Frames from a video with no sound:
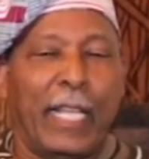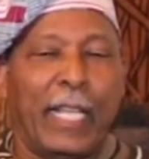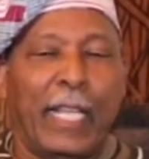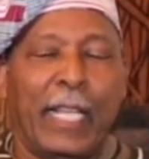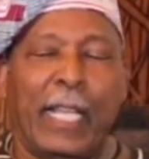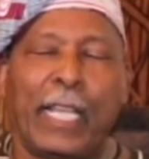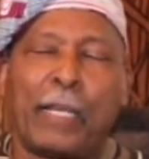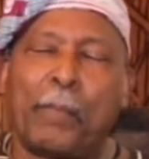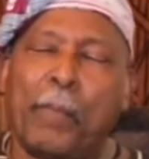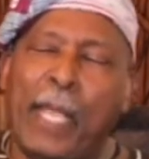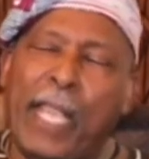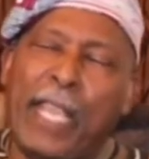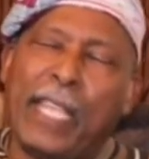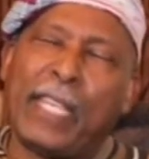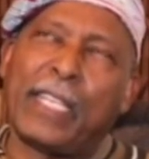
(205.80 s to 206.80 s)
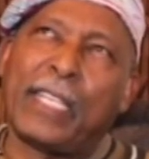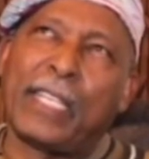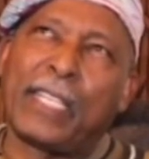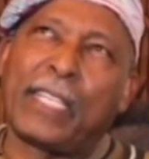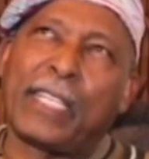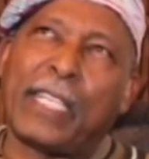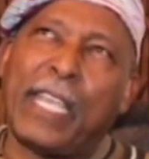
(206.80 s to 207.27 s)
And a man
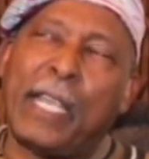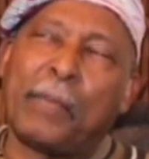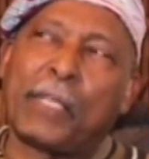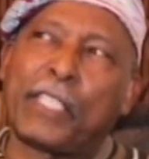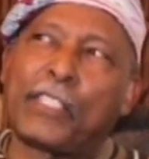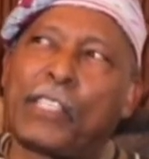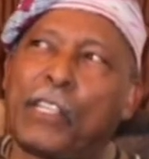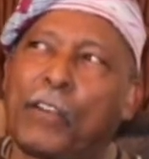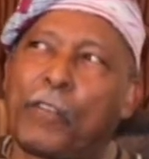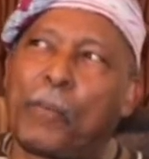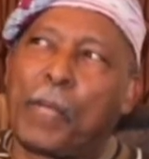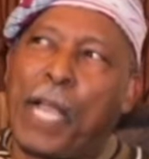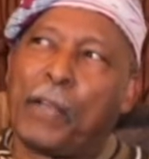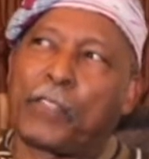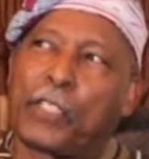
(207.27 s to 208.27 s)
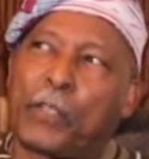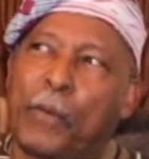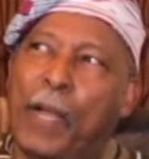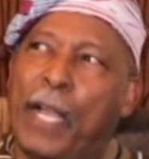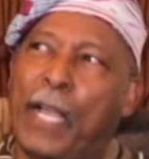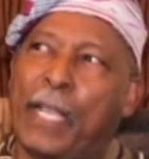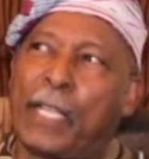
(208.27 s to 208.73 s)
came and stood over me. I was
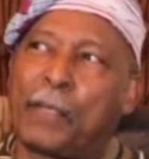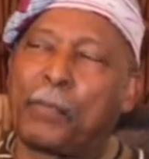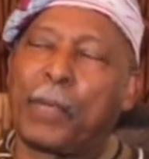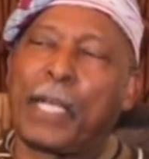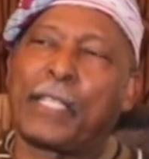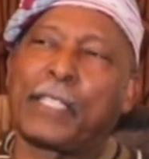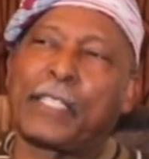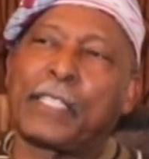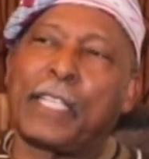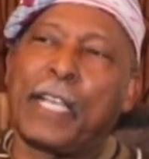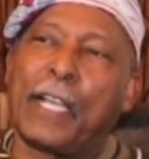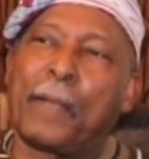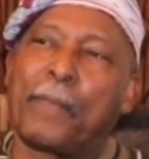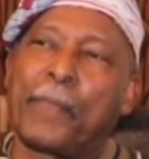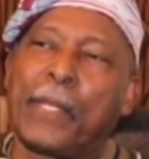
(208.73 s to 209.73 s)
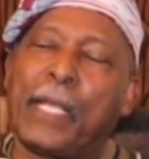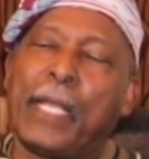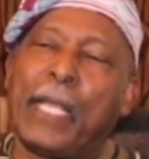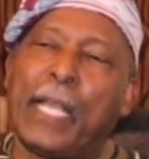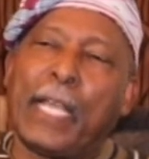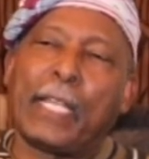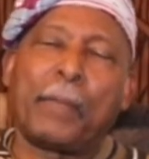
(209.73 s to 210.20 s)
crying by this time.
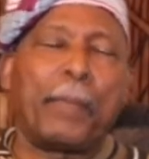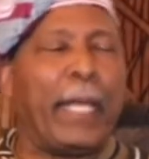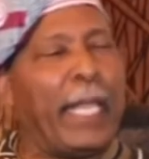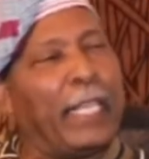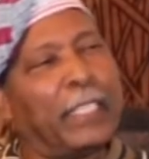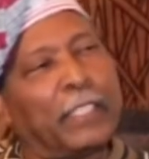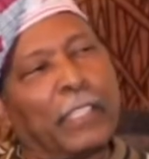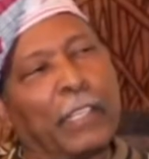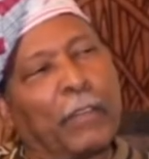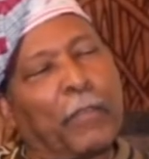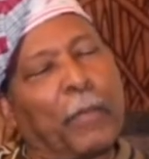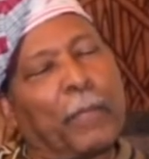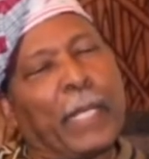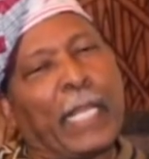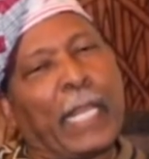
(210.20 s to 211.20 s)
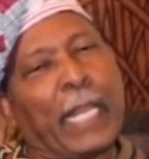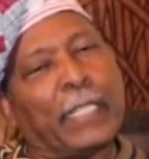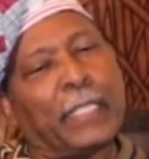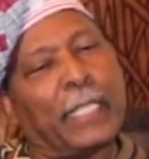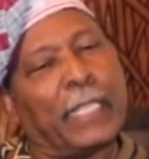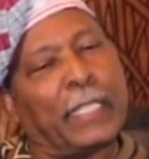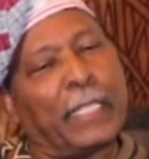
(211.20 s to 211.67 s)
And the man stood over me, and I
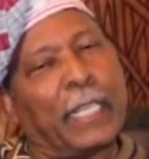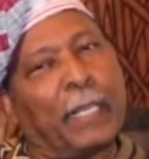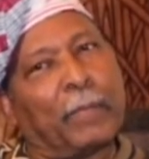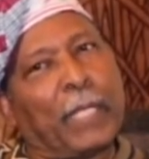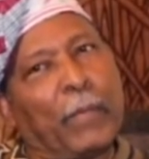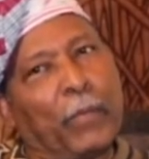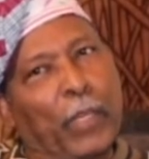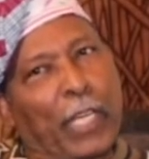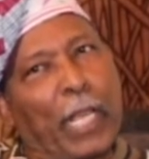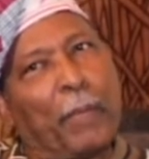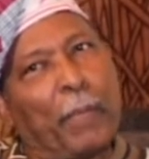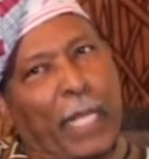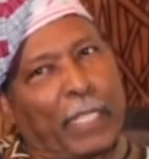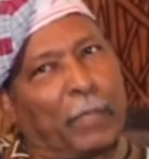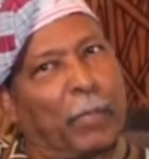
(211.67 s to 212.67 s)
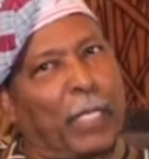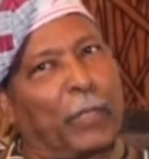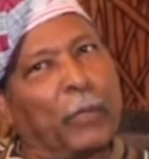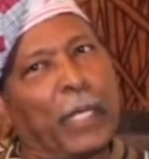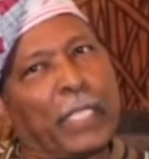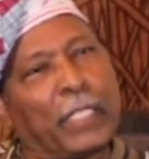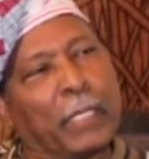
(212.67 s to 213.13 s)
says, then we'll come back to Brother
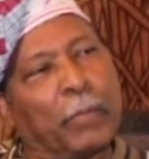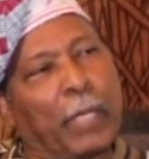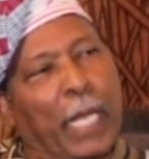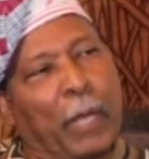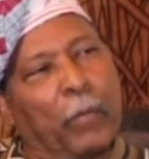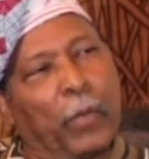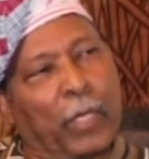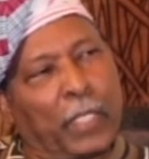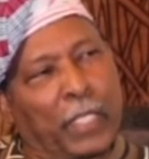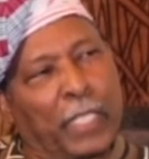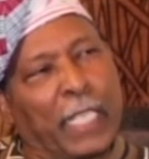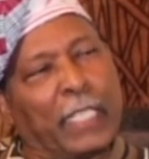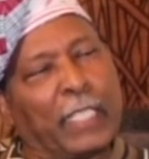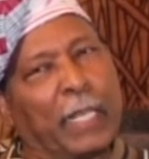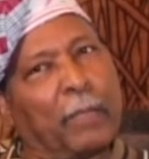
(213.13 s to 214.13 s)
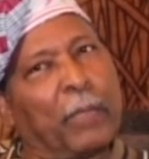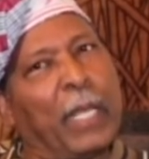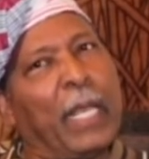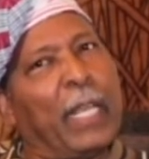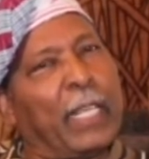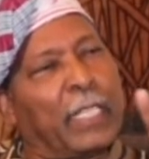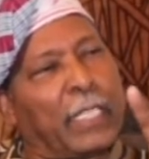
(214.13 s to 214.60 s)
Wesley, but I wanted to say something,
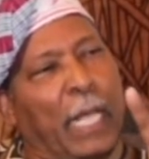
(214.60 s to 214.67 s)
because